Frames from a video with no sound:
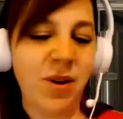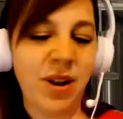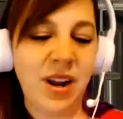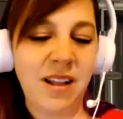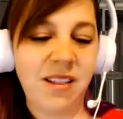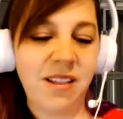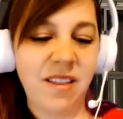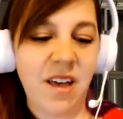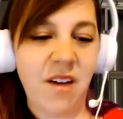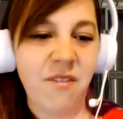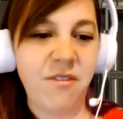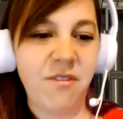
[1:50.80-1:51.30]
And I
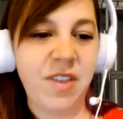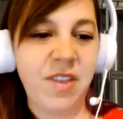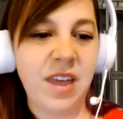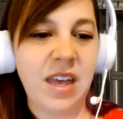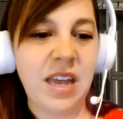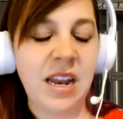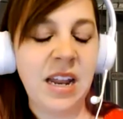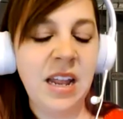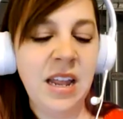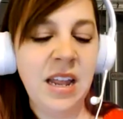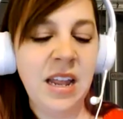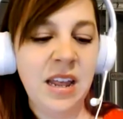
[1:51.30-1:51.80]
love
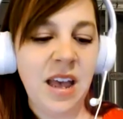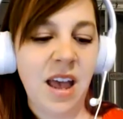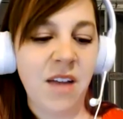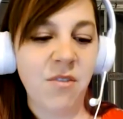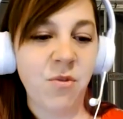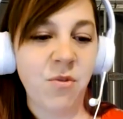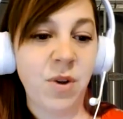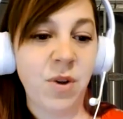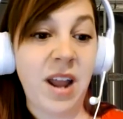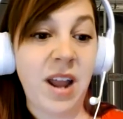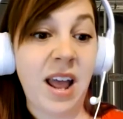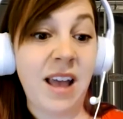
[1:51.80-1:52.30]
that
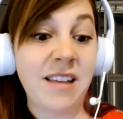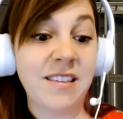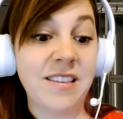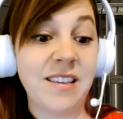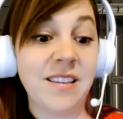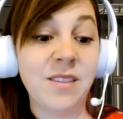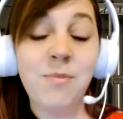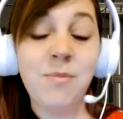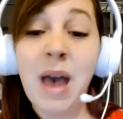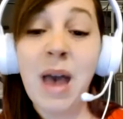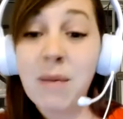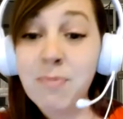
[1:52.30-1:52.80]
everyone has
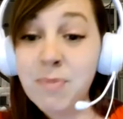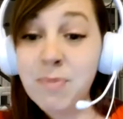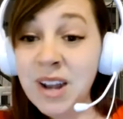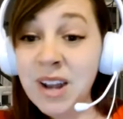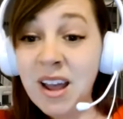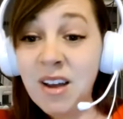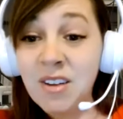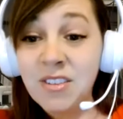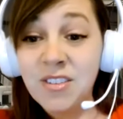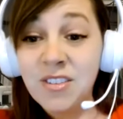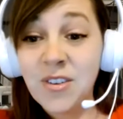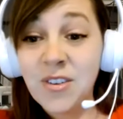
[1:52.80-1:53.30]
this map
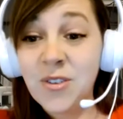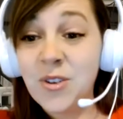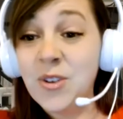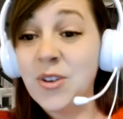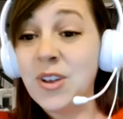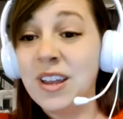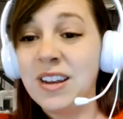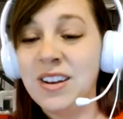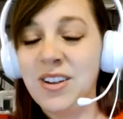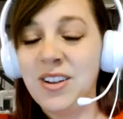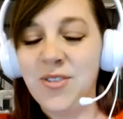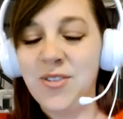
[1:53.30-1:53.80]
now, so you
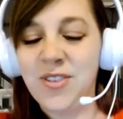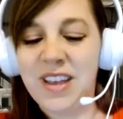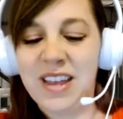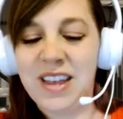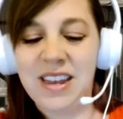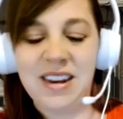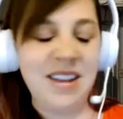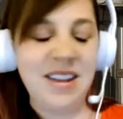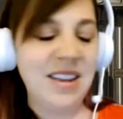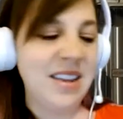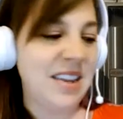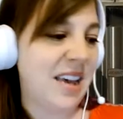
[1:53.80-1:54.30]
can use it
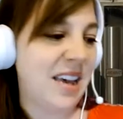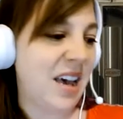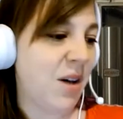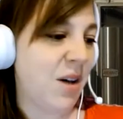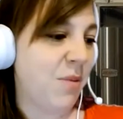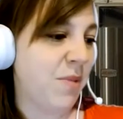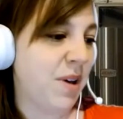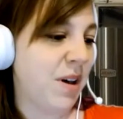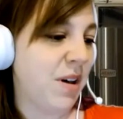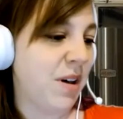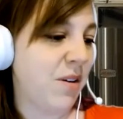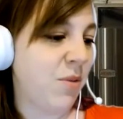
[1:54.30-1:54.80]

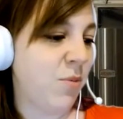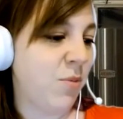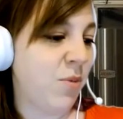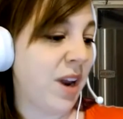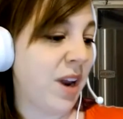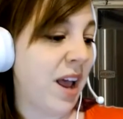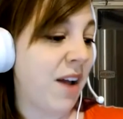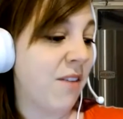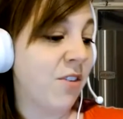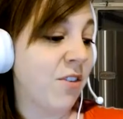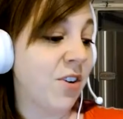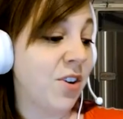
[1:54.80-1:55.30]

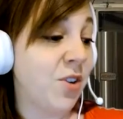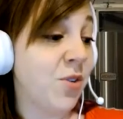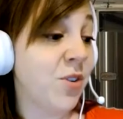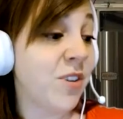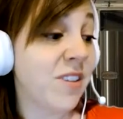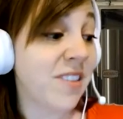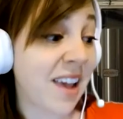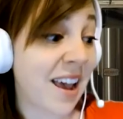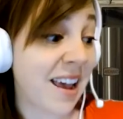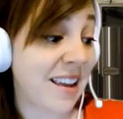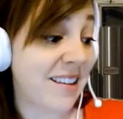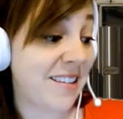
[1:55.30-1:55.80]
whenever you
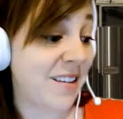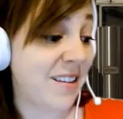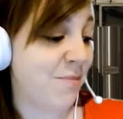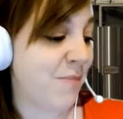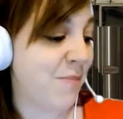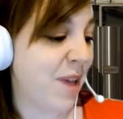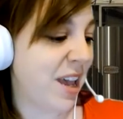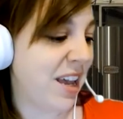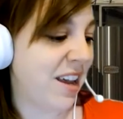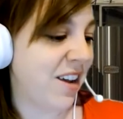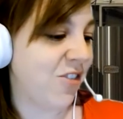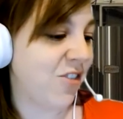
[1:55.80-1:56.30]
decide to
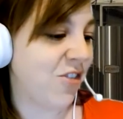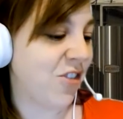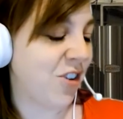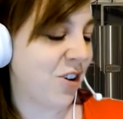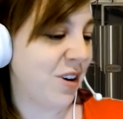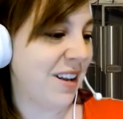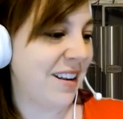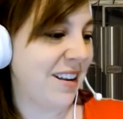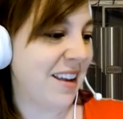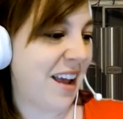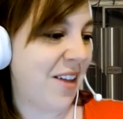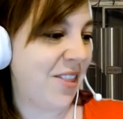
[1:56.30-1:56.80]
make a
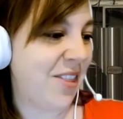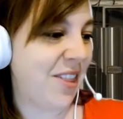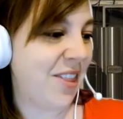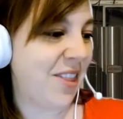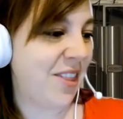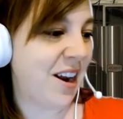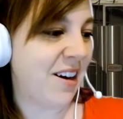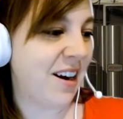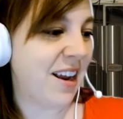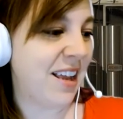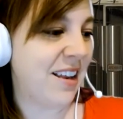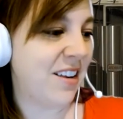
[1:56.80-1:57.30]
journey down
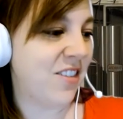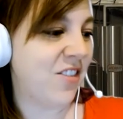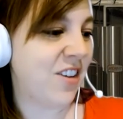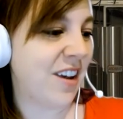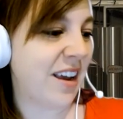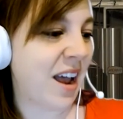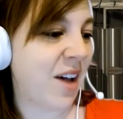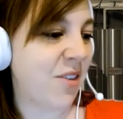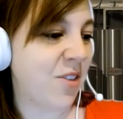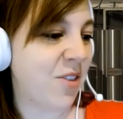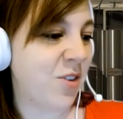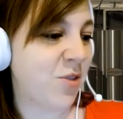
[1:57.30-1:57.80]
there and
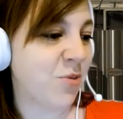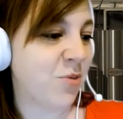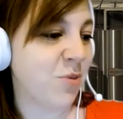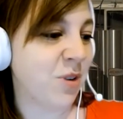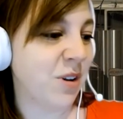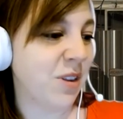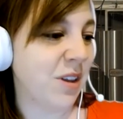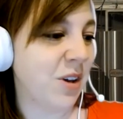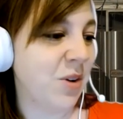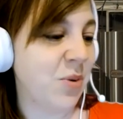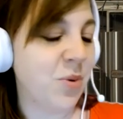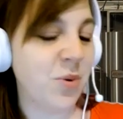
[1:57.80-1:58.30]
check out this
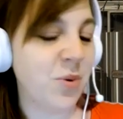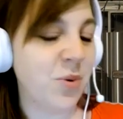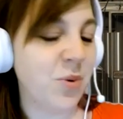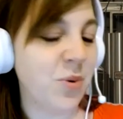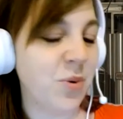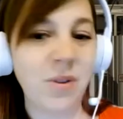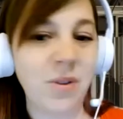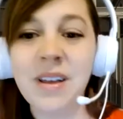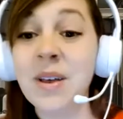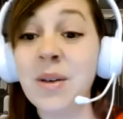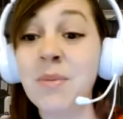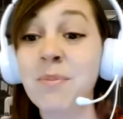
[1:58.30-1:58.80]
really cool
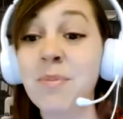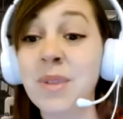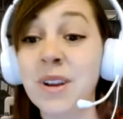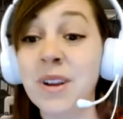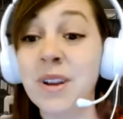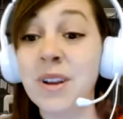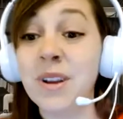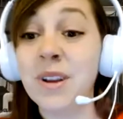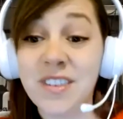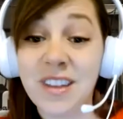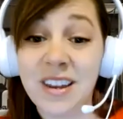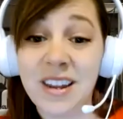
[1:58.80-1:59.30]

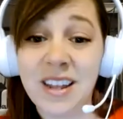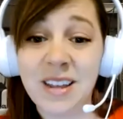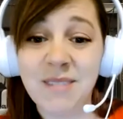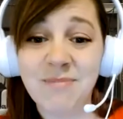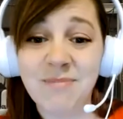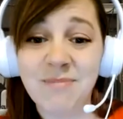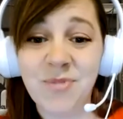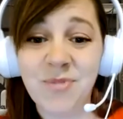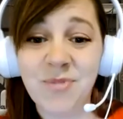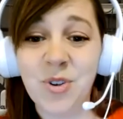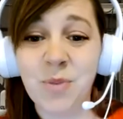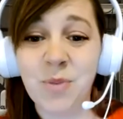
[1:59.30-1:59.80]
beer city.
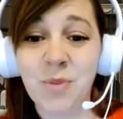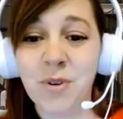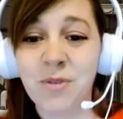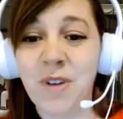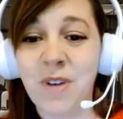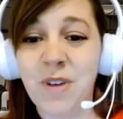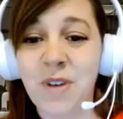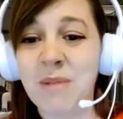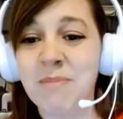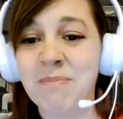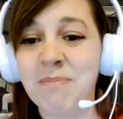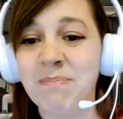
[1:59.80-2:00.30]
Super
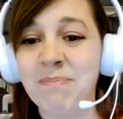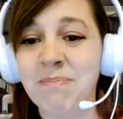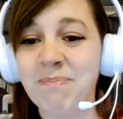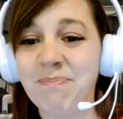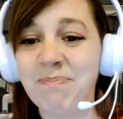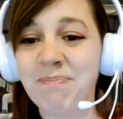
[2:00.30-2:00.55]
fun.